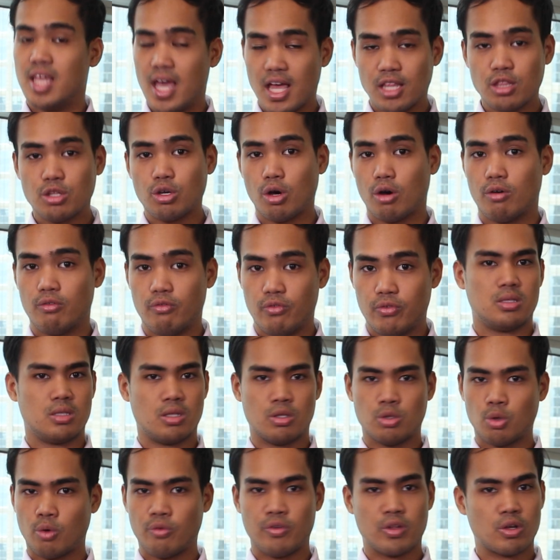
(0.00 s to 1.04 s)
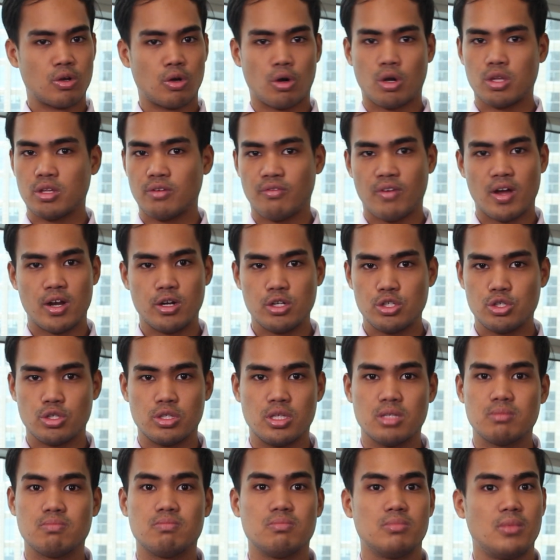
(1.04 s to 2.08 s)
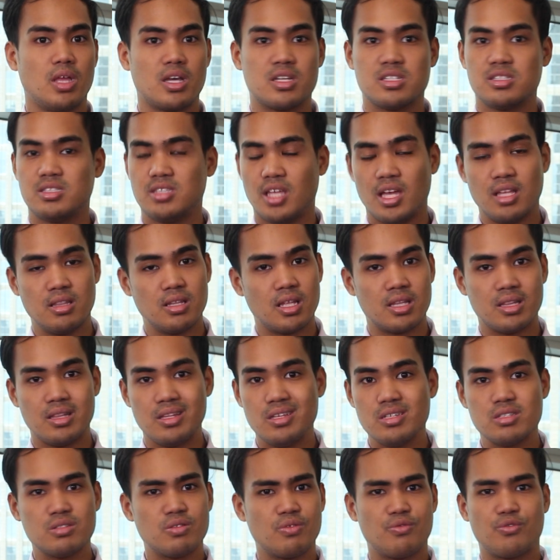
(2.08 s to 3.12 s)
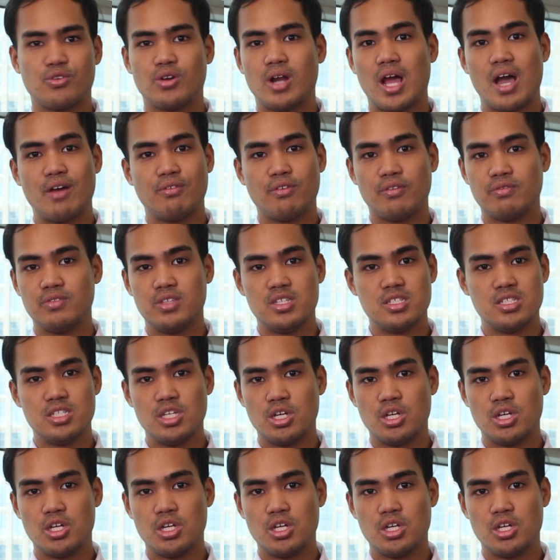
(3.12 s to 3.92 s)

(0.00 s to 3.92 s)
nCoV, the novel coronavirus. Should it extend at least for half of this